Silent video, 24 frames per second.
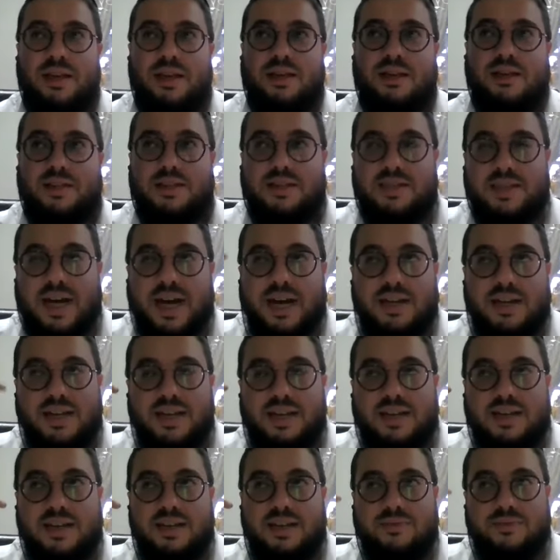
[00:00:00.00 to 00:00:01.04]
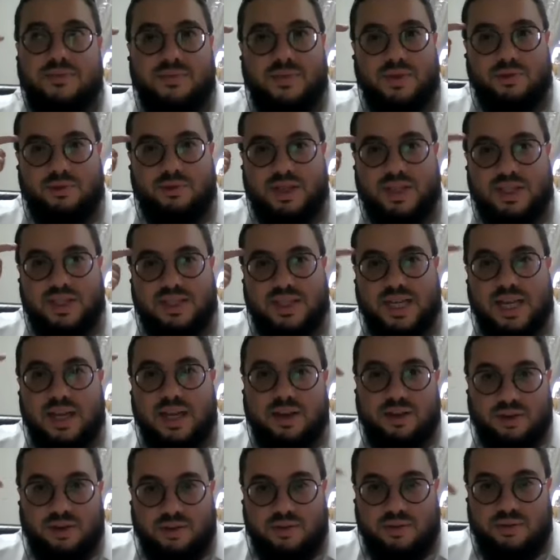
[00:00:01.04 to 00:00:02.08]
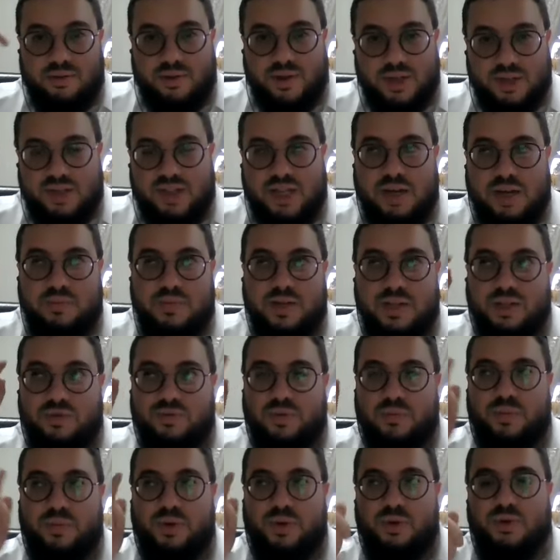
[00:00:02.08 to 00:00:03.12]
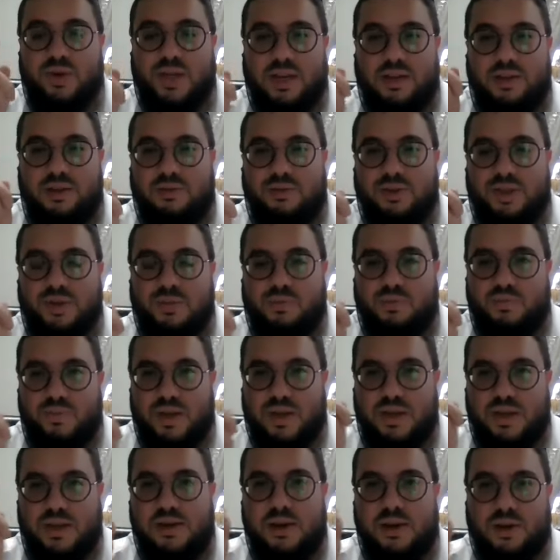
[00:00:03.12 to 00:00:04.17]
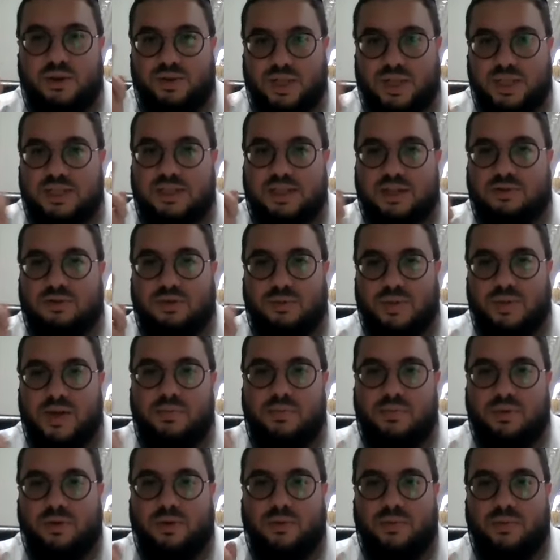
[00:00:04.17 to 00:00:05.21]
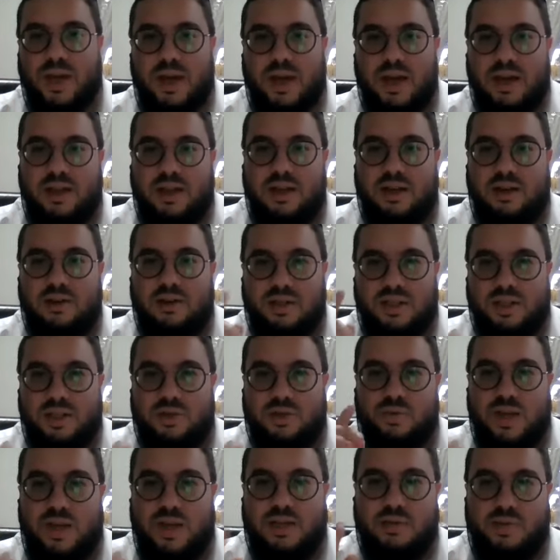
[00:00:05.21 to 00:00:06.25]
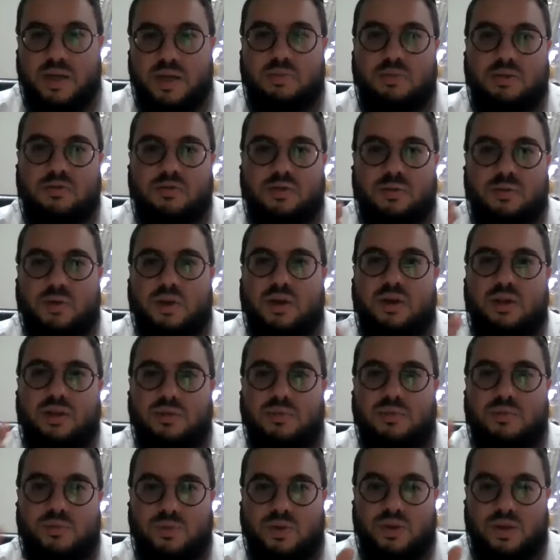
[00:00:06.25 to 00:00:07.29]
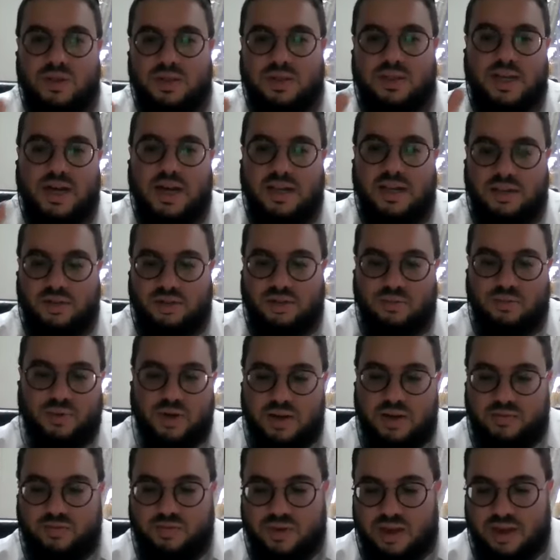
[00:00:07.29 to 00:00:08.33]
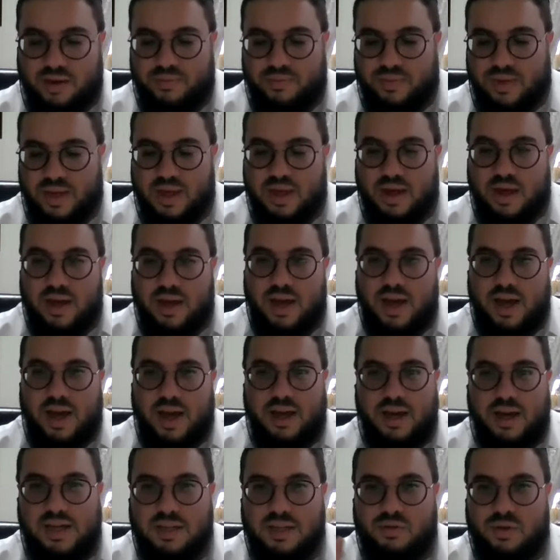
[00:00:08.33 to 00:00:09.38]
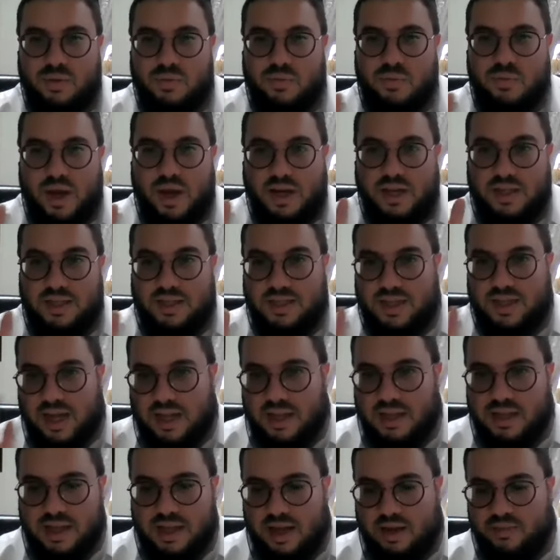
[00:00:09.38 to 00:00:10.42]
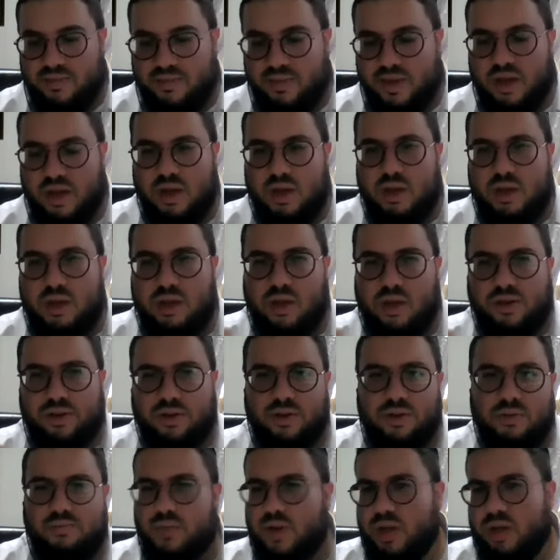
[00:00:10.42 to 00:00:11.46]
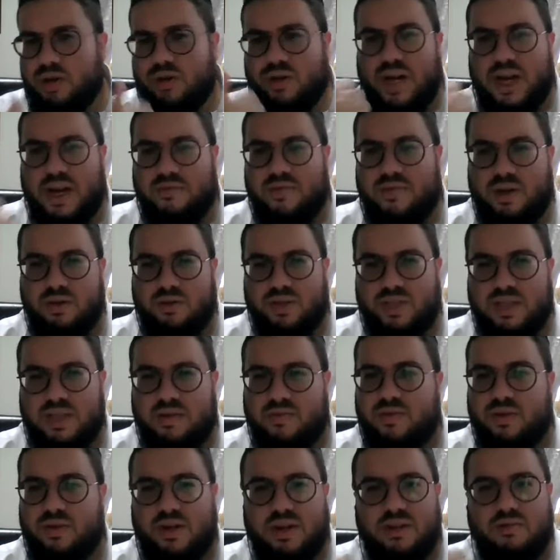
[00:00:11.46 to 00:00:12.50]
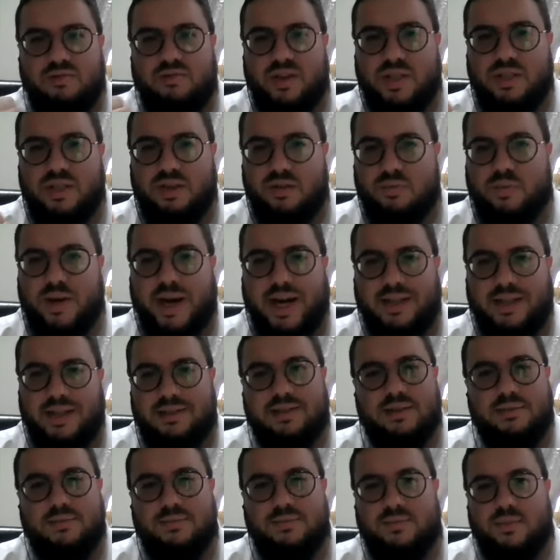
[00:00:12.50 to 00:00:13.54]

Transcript: the tzaddik or the seichel or neshama is rebuking those egotistical people that are dissuading people from going to, to the tzaddik to pray for them, and he's and he's telling them, look, you don't have Yosef, you didn't fix your past.